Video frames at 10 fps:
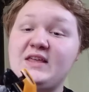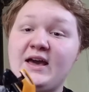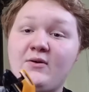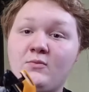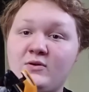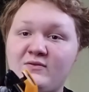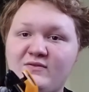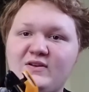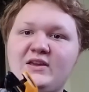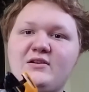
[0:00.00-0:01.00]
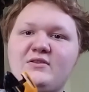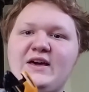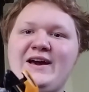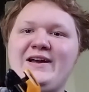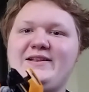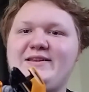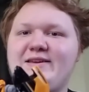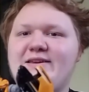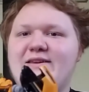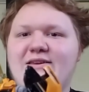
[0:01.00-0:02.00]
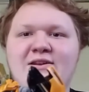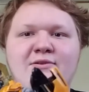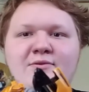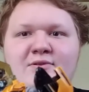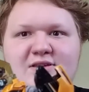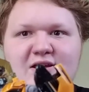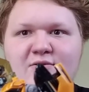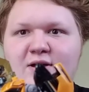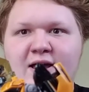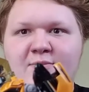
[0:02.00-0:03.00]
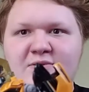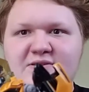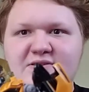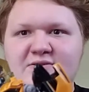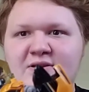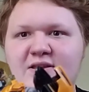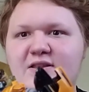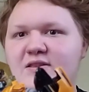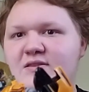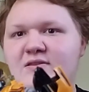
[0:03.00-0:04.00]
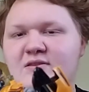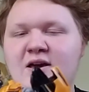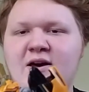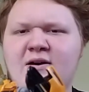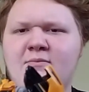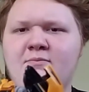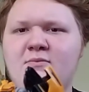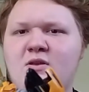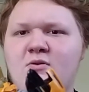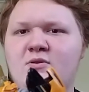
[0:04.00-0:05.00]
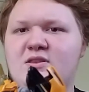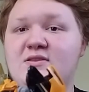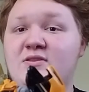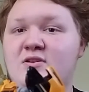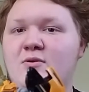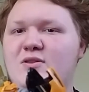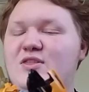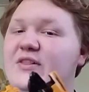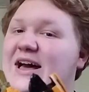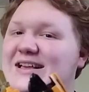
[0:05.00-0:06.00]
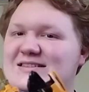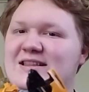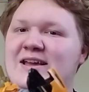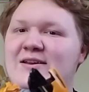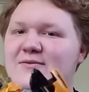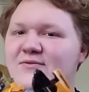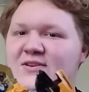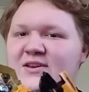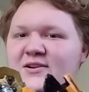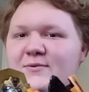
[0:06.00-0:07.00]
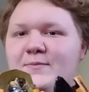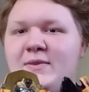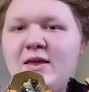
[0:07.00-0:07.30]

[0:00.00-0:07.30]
that one figure that you don't really care what happens to it, go with the Last Night figure,